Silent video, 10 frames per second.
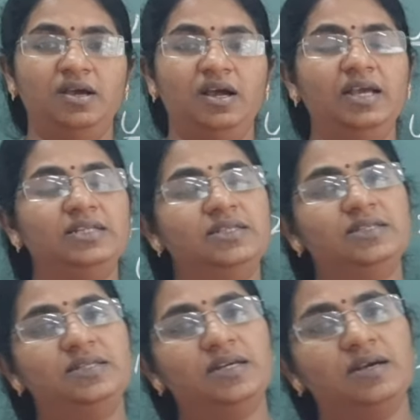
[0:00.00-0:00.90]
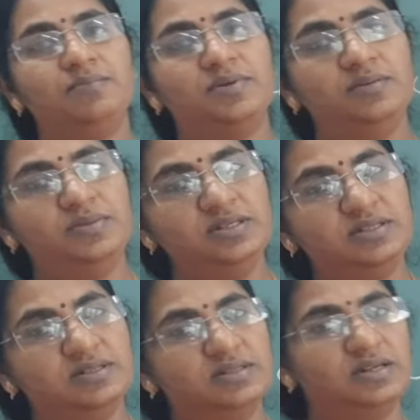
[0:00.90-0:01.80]
Existing company
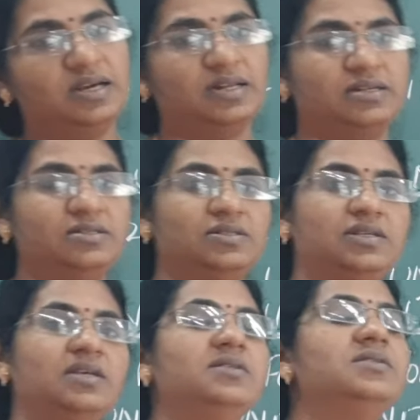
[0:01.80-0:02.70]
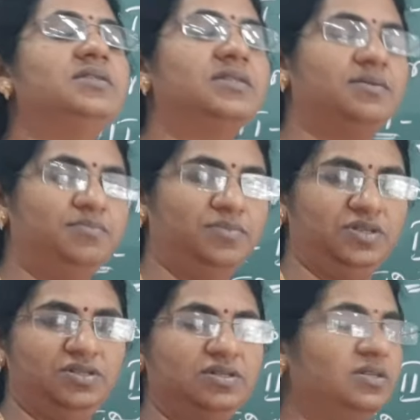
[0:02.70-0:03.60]
means the directors can submit.
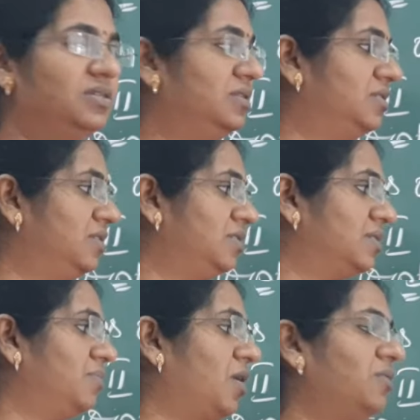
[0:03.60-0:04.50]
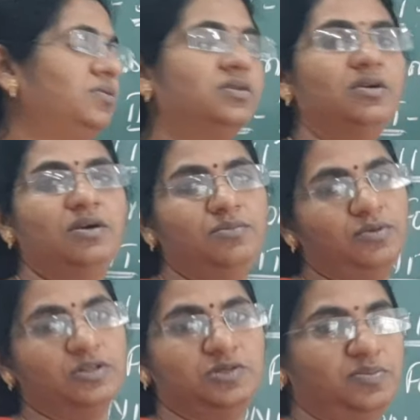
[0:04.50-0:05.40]
This is about
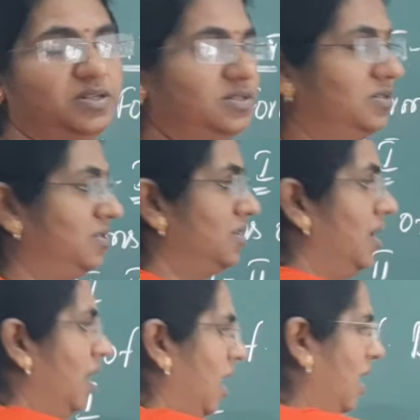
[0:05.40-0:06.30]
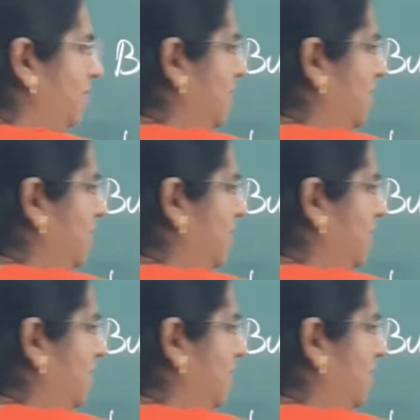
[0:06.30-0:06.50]
prospectus. And we